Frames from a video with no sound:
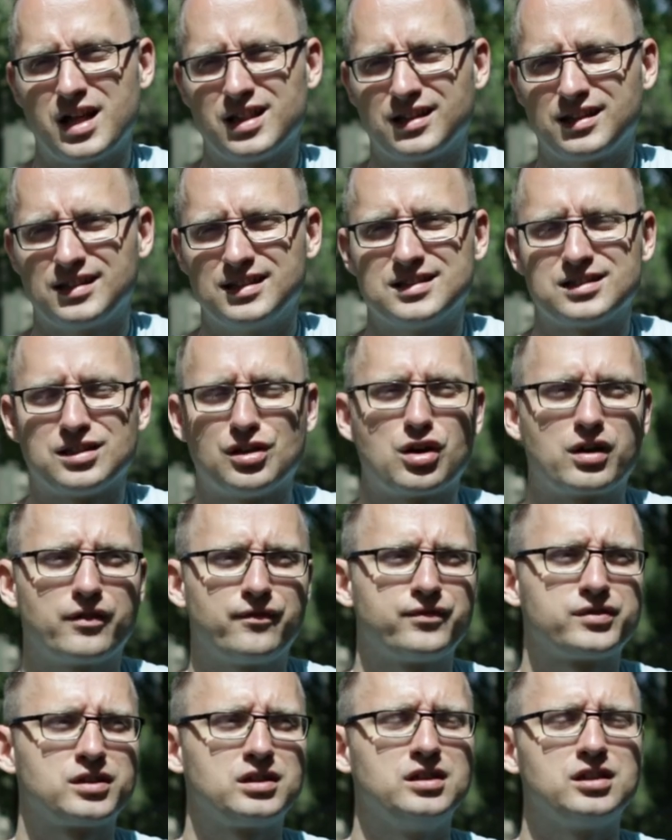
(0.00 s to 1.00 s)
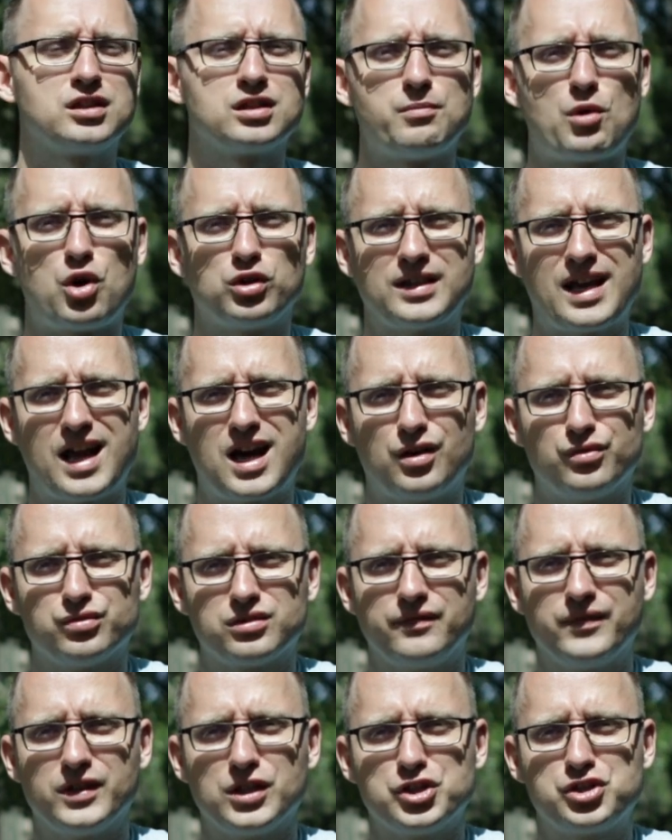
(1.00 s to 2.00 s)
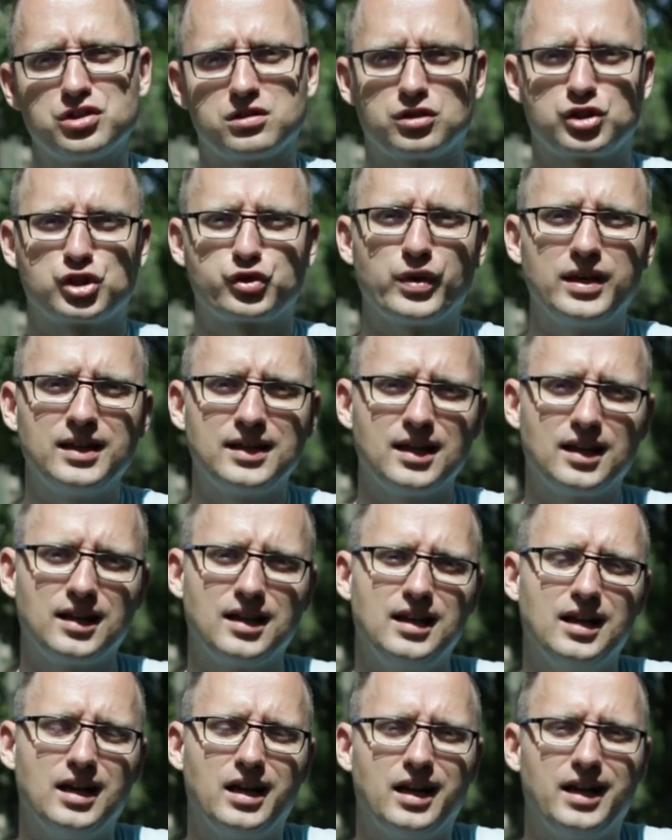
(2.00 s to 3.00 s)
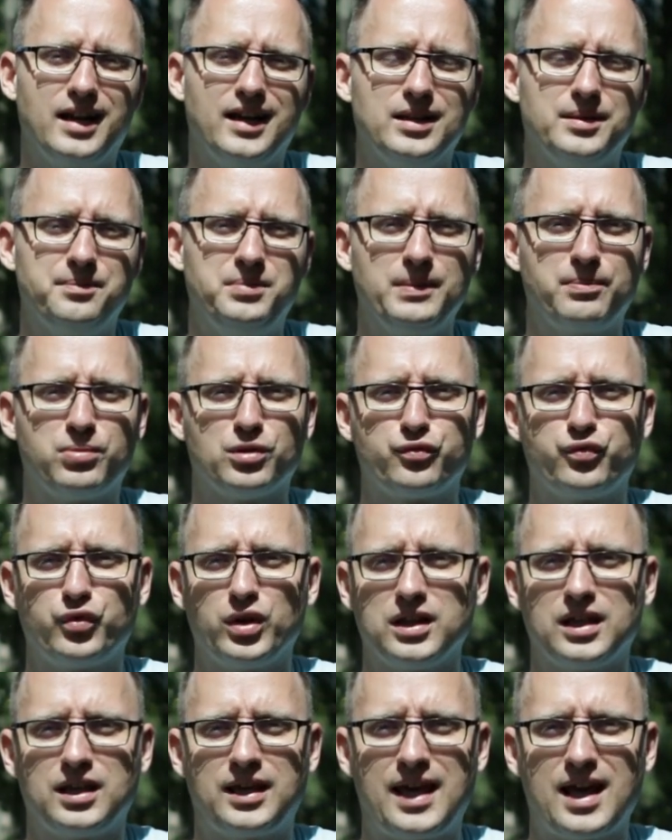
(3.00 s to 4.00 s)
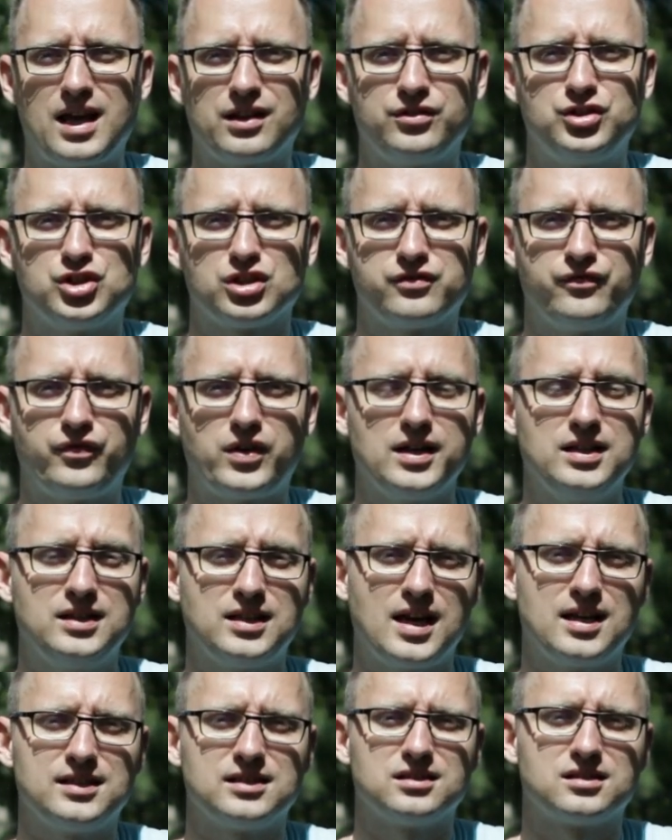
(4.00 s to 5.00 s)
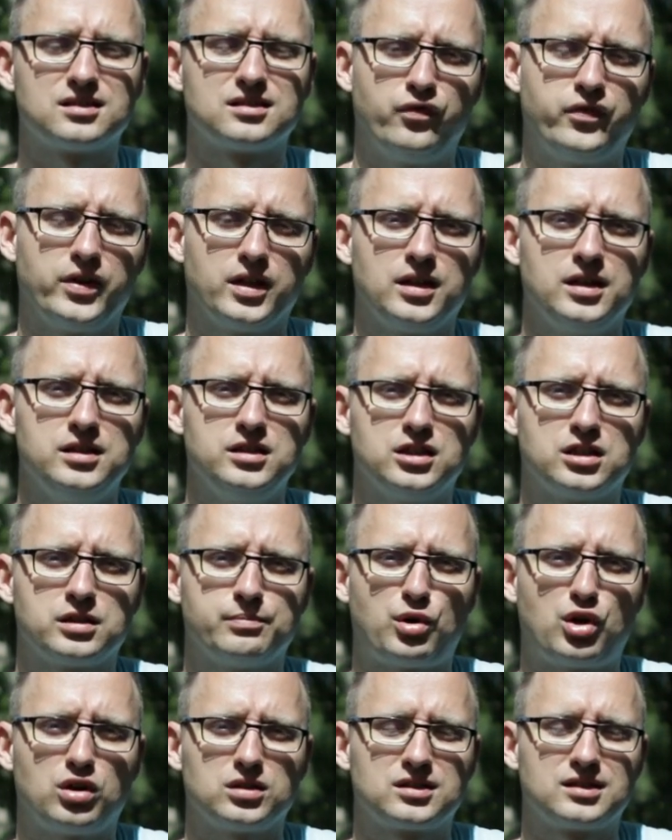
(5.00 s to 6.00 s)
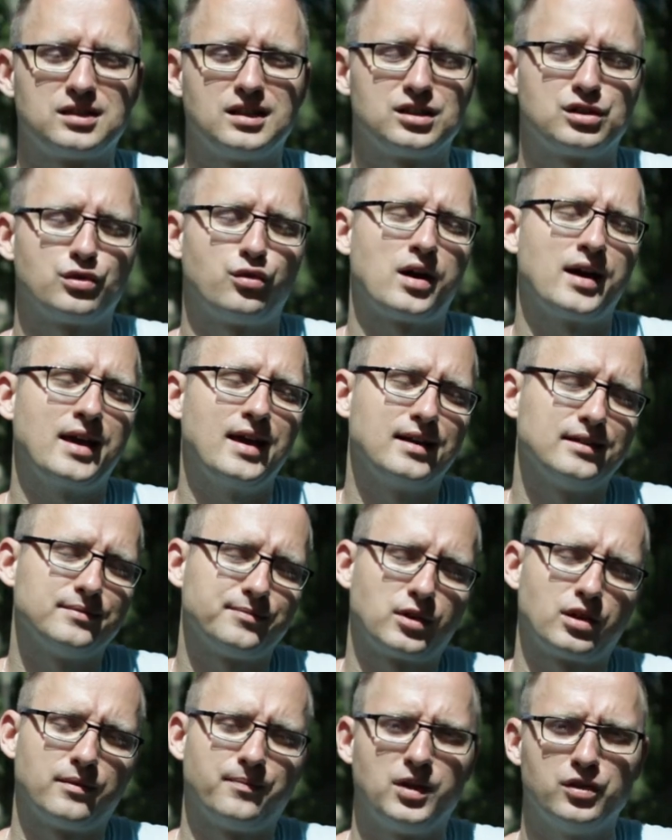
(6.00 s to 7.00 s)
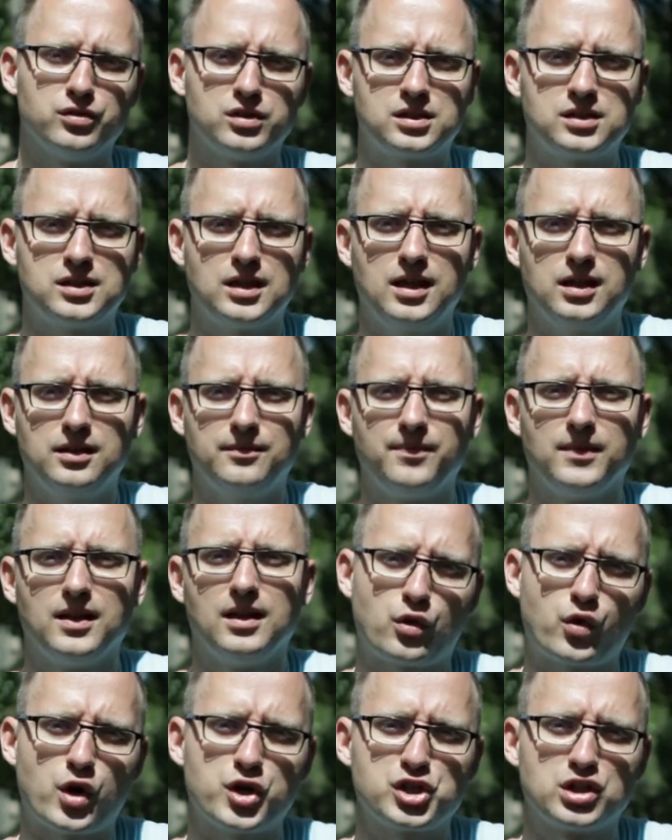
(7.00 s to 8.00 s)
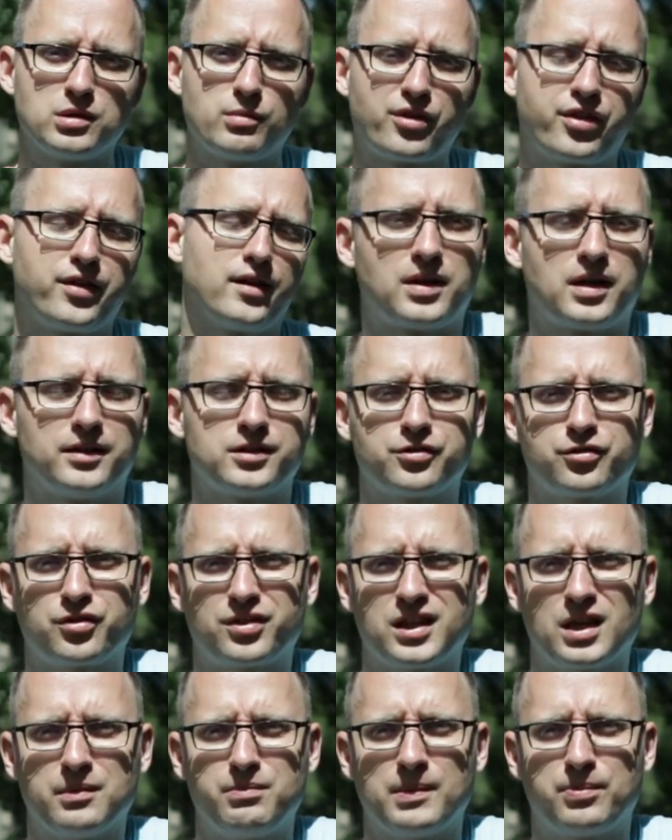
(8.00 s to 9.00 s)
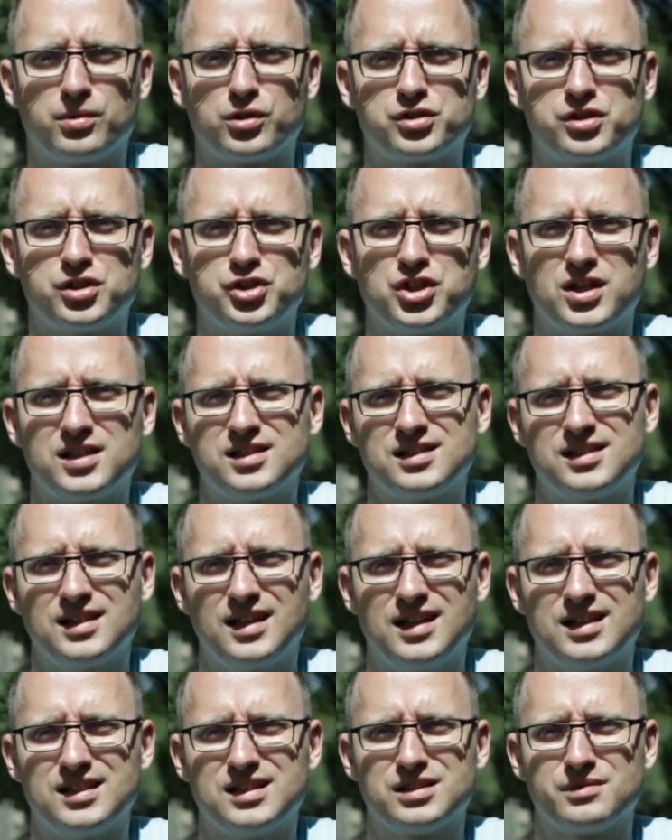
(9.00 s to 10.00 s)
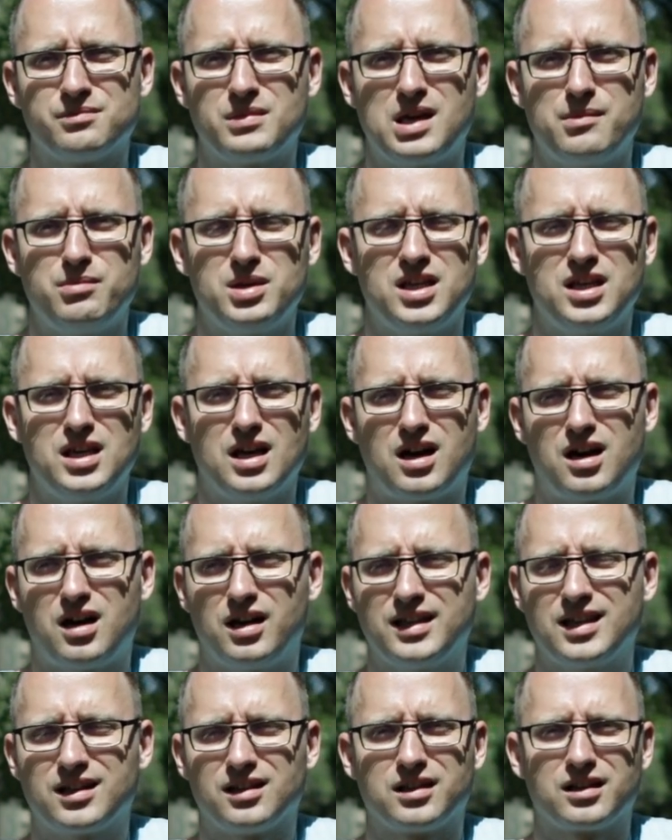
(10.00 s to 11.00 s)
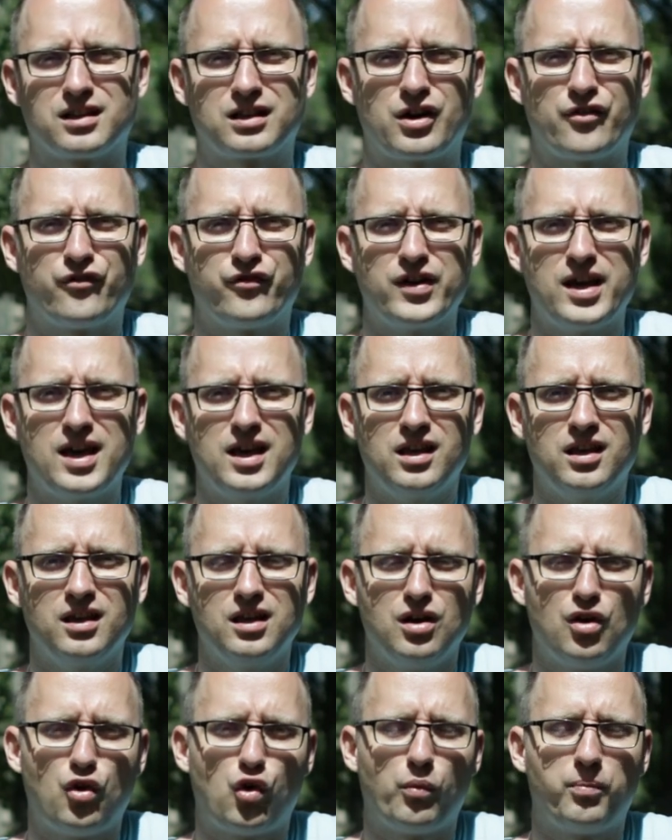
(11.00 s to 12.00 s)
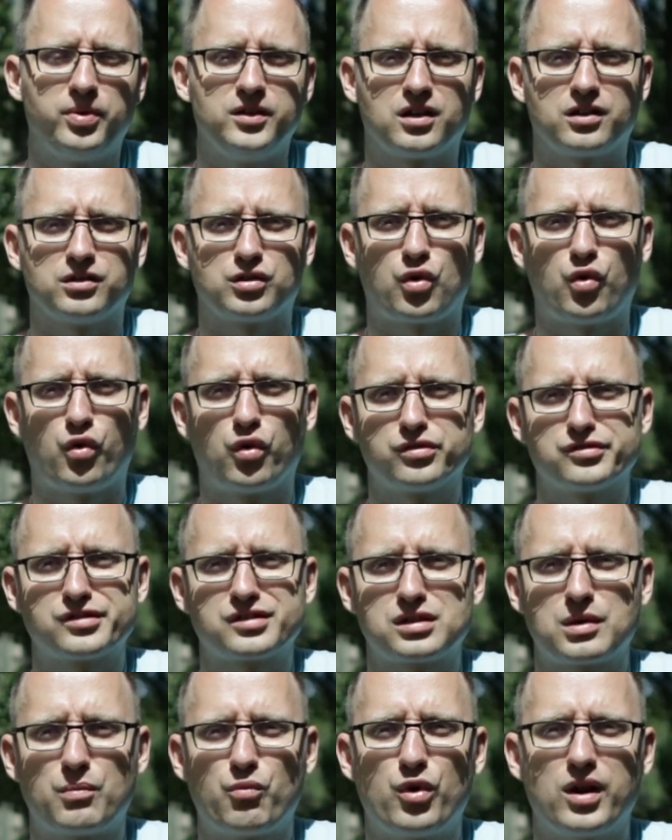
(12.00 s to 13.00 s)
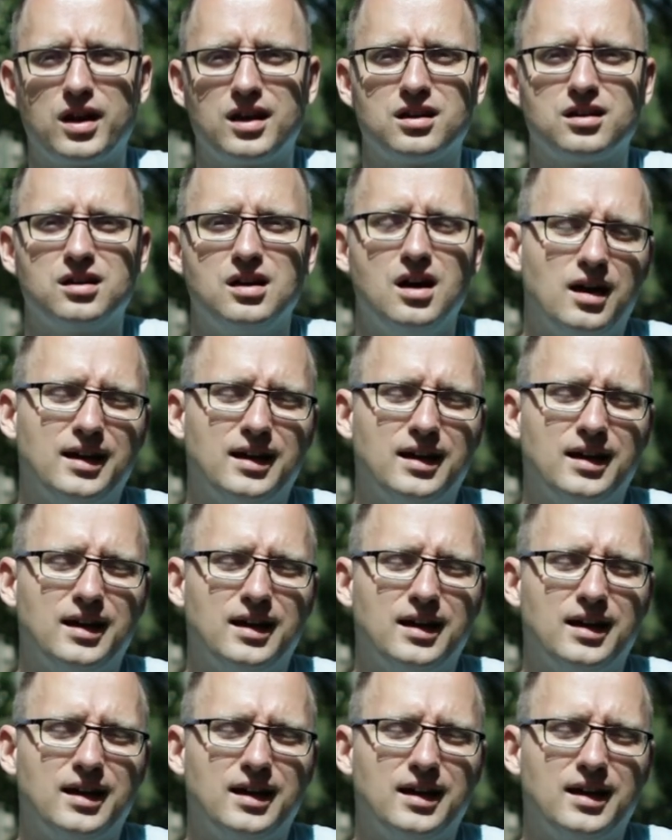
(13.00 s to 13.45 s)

Reality is a lot of these small towns and villages are shrinking, and people really can't just find tenants to fill in these spots. So again, real estate, questionable thing. Another thing people are suggesting is maybe get a little cafe, open it on a corner somewhere.